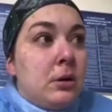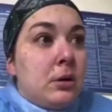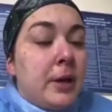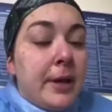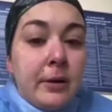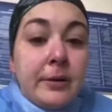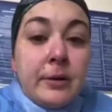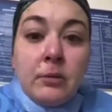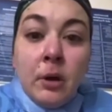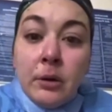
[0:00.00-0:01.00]
Like, how do
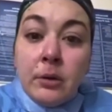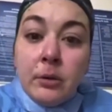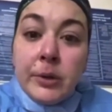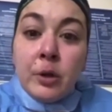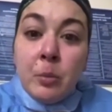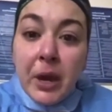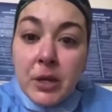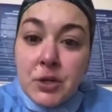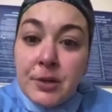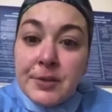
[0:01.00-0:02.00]
you not know when your
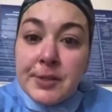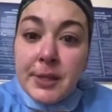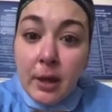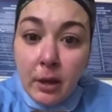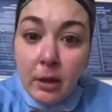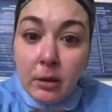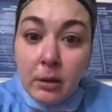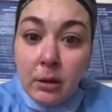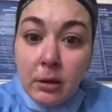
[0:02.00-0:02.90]
patient is dead?